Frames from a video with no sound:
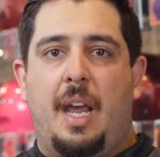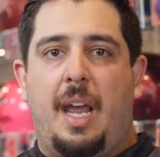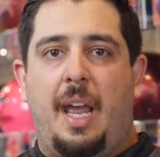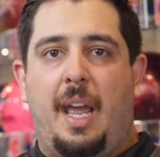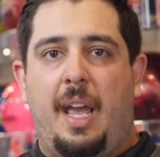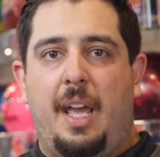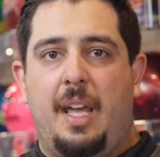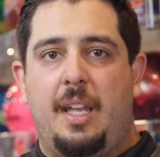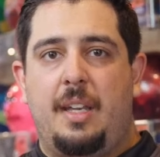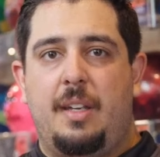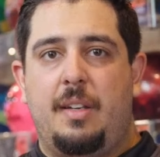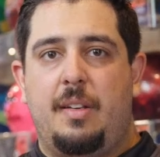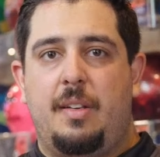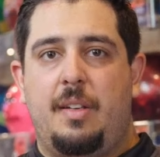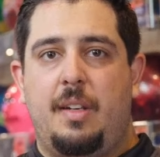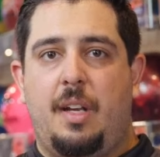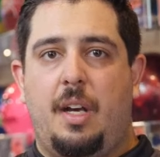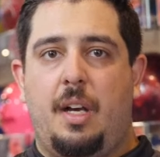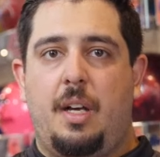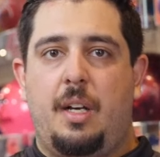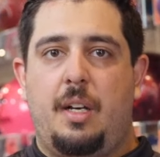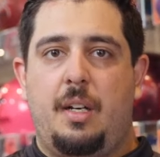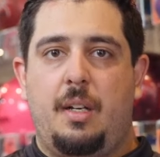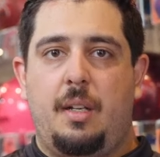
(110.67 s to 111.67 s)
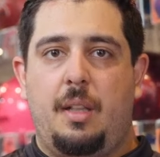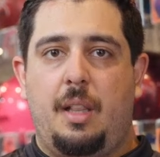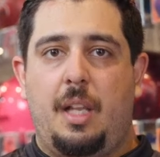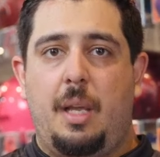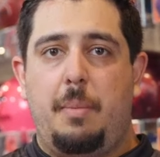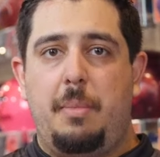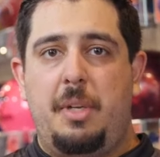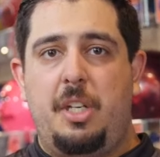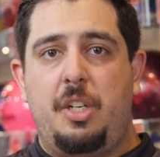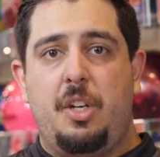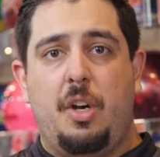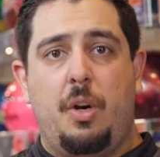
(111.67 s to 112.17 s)
And uh,
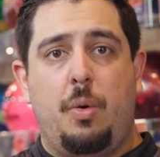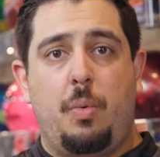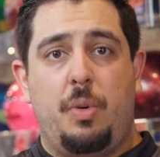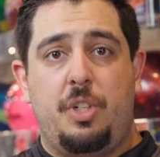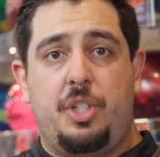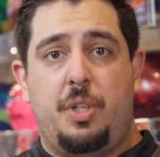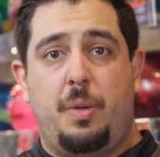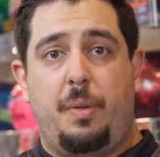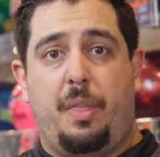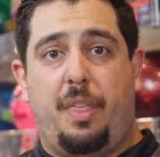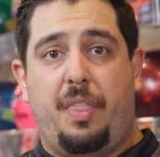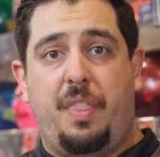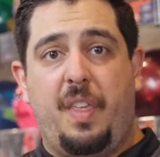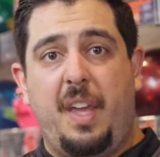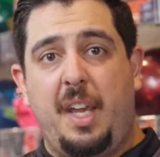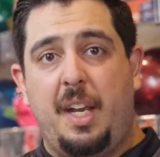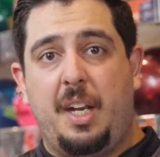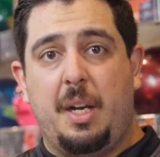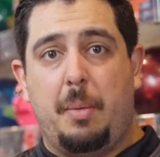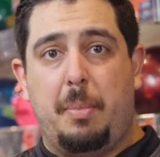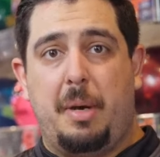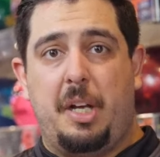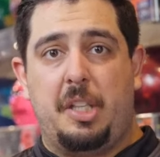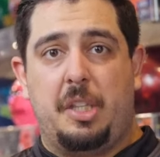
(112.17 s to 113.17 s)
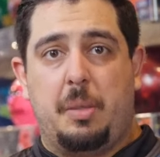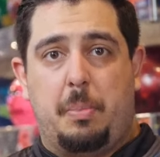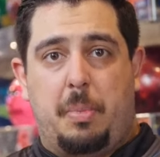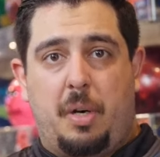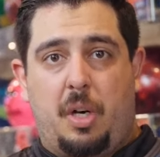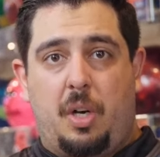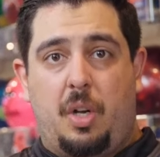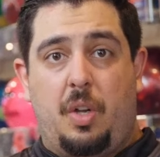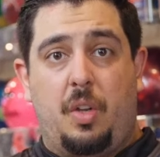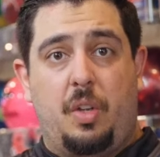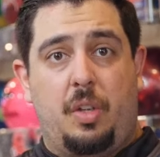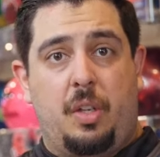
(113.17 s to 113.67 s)
let me know what you think about the
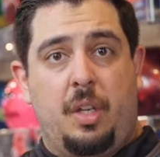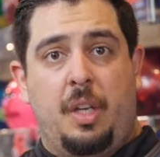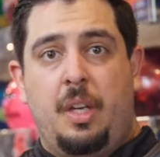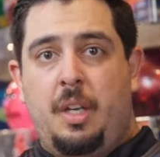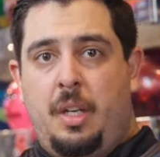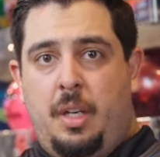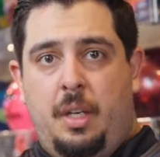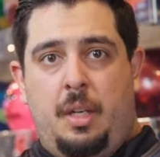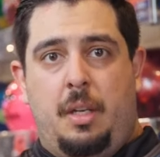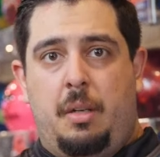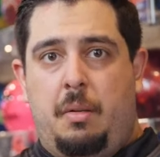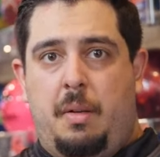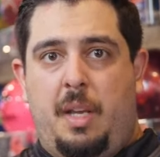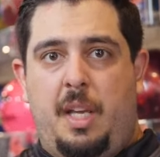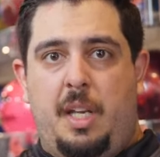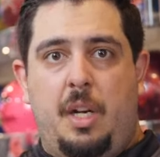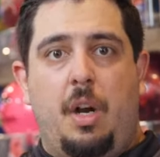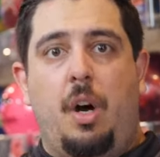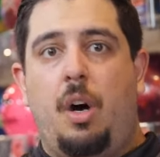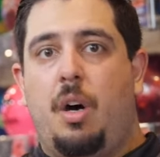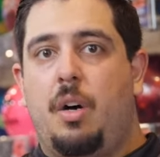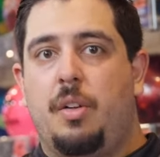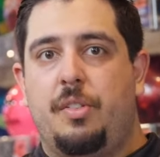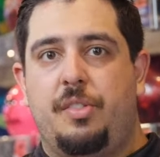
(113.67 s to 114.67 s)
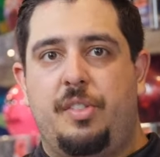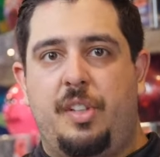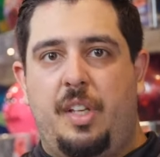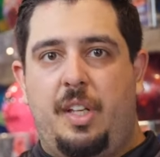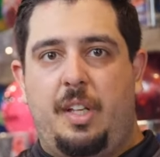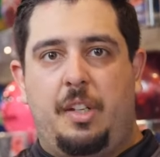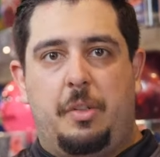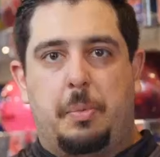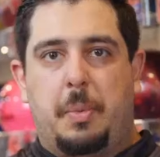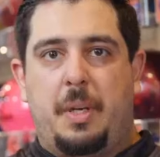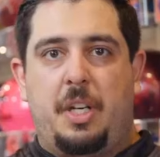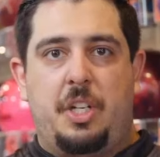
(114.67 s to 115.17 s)
ball in all,
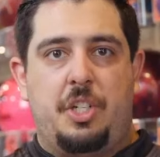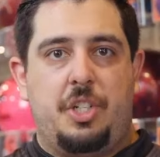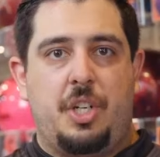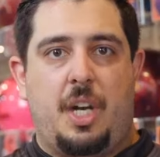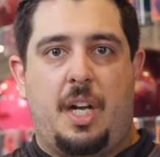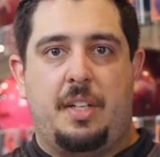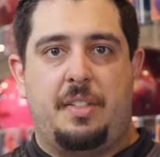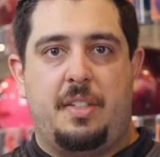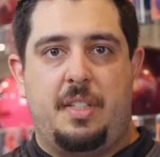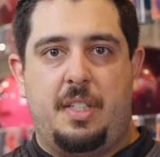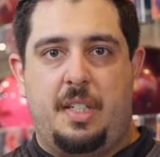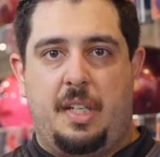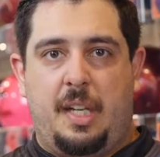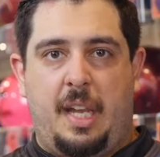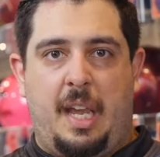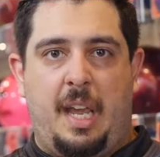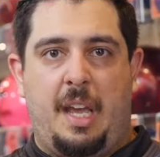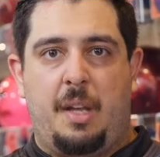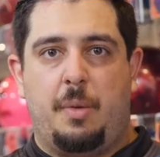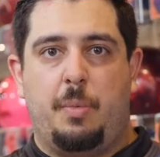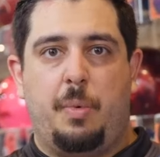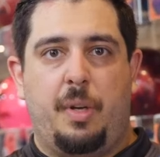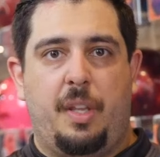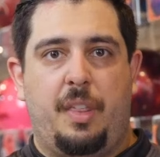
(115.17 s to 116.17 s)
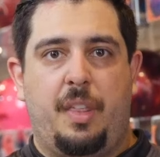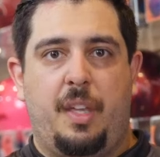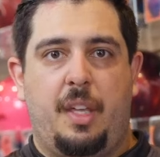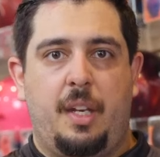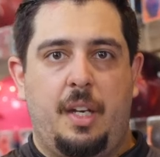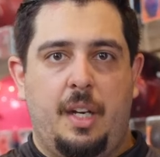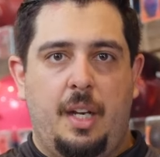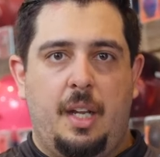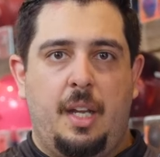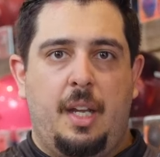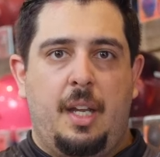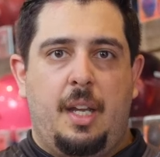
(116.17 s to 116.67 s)
seeing as many shots as you can with
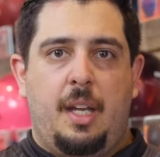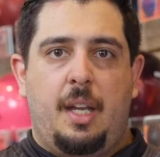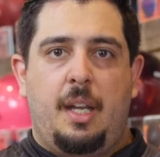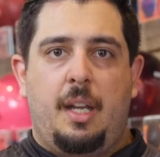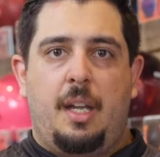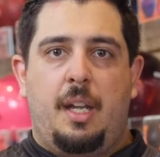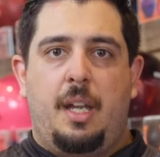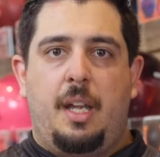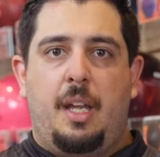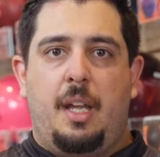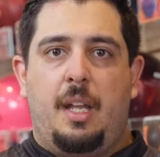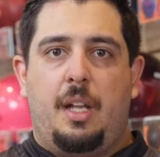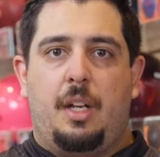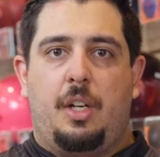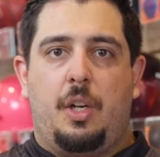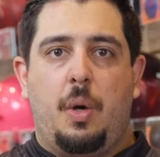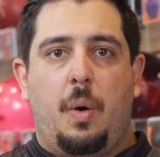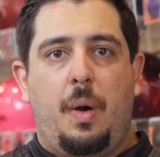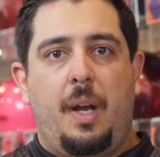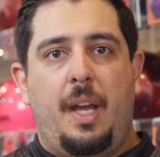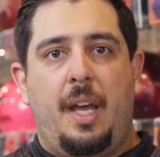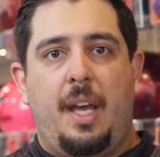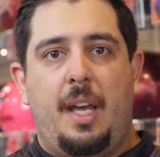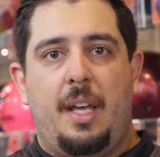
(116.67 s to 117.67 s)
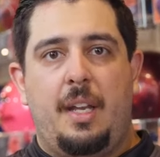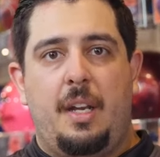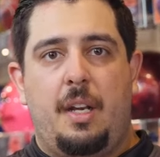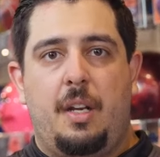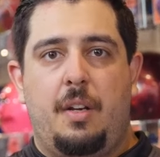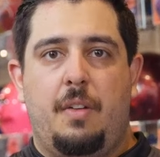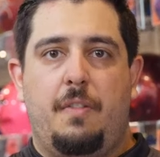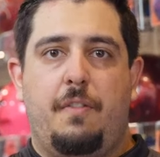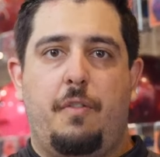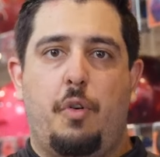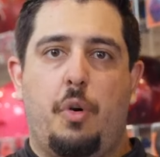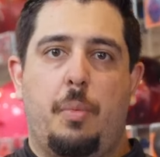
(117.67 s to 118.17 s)
it go ahead
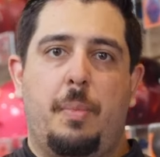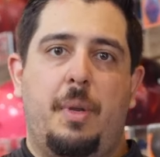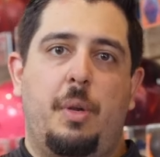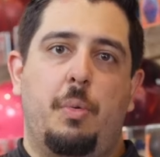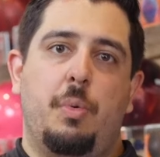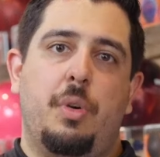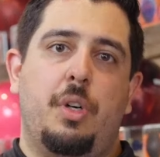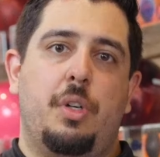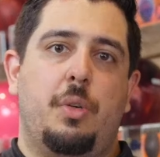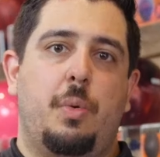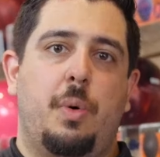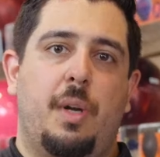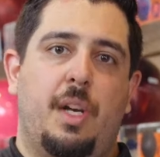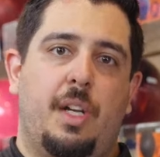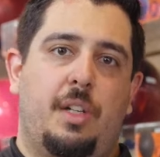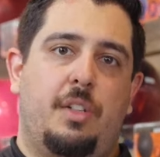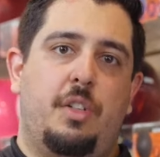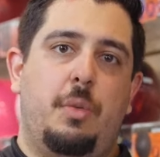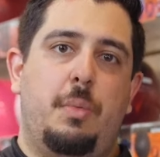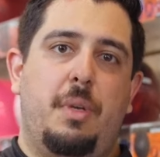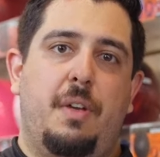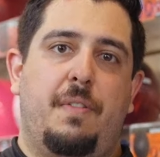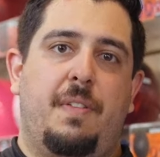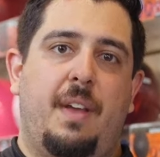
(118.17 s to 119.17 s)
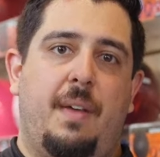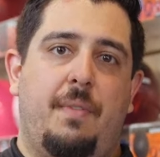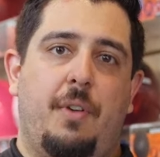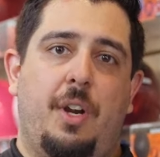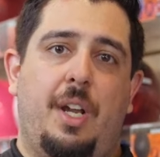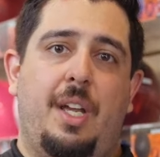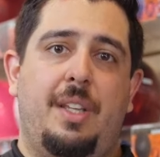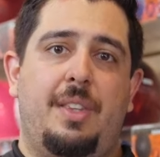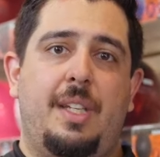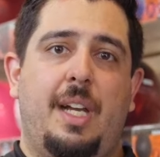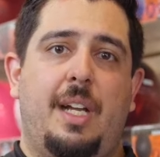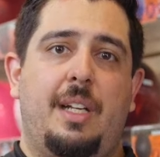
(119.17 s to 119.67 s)
for me real quick, do me a favor,
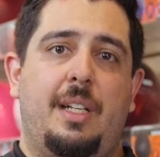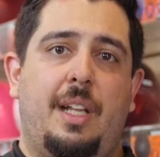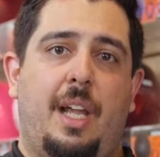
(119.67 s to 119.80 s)
hit that